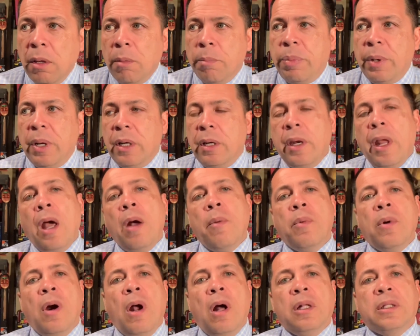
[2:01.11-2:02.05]
But now
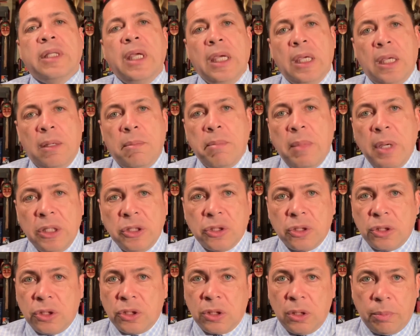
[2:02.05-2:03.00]
we're all taking
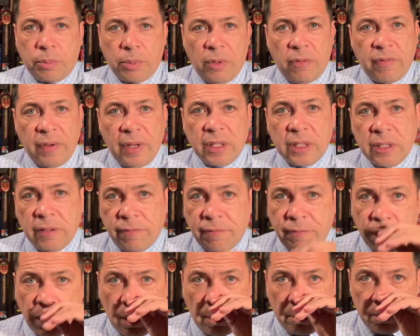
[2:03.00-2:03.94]
measures to prevent it
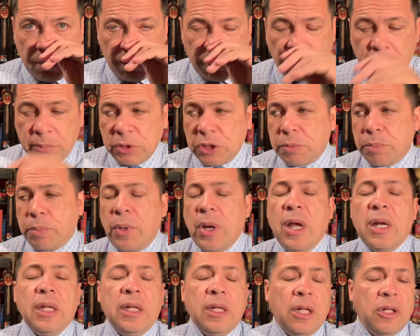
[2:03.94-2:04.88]
from
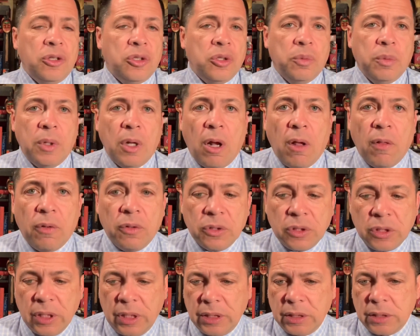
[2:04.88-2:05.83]
spreading and doing all
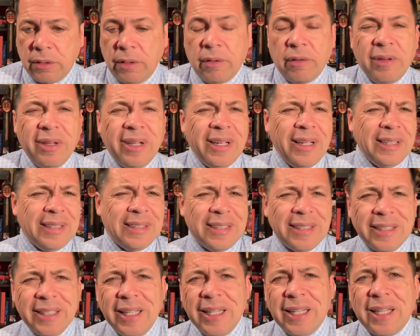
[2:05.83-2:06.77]
those things and getting
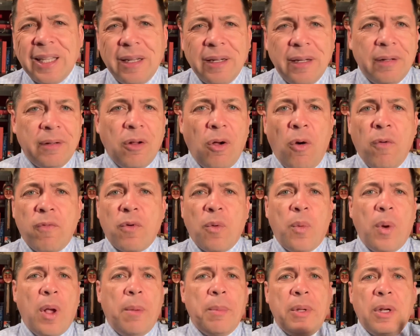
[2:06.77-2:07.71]
sick and
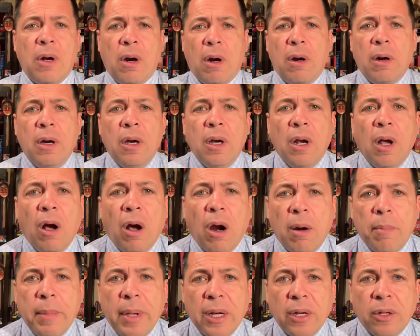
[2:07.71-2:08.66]
overwhelming our
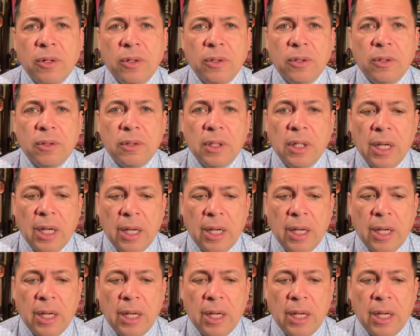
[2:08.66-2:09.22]
medical